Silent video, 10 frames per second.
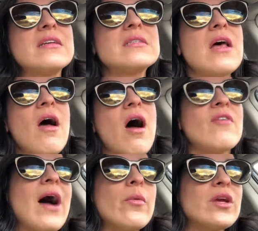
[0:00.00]
things
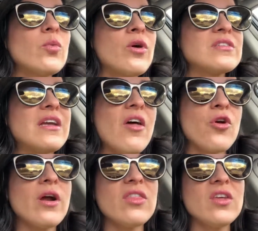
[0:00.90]
of how we could work
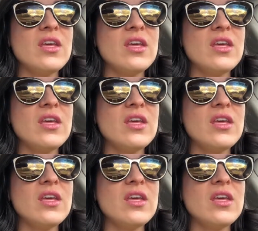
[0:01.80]
together.